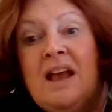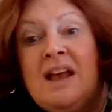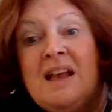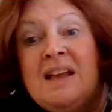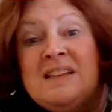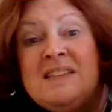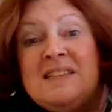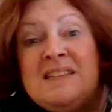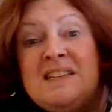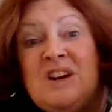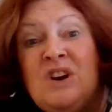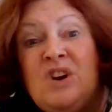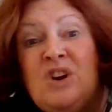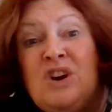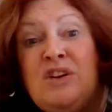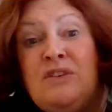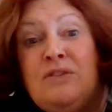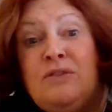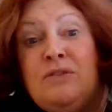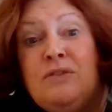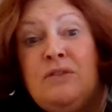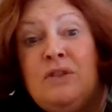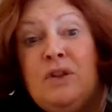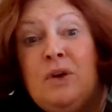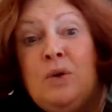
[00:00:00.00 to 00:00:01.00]
started
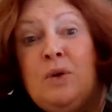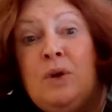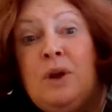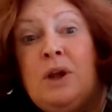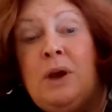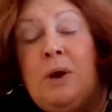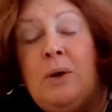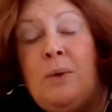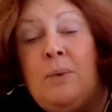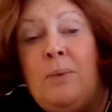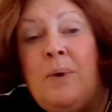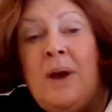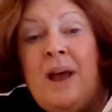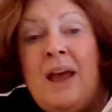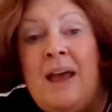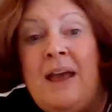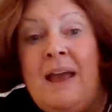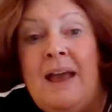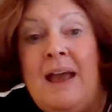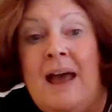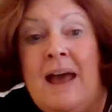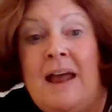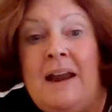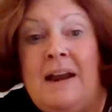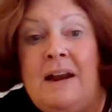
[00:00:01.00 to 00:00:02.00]
floating
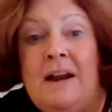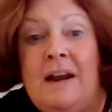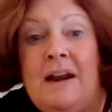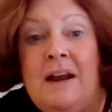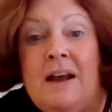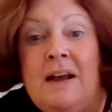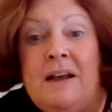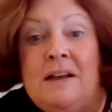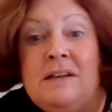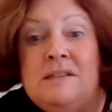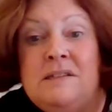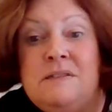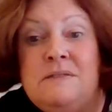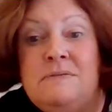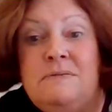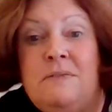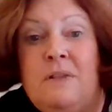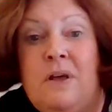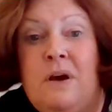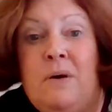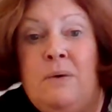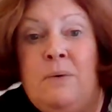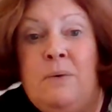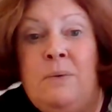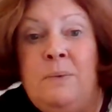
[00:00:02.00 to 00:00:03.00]
away on an ice
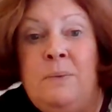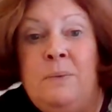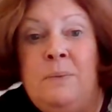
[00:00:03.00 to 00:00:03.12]
floe.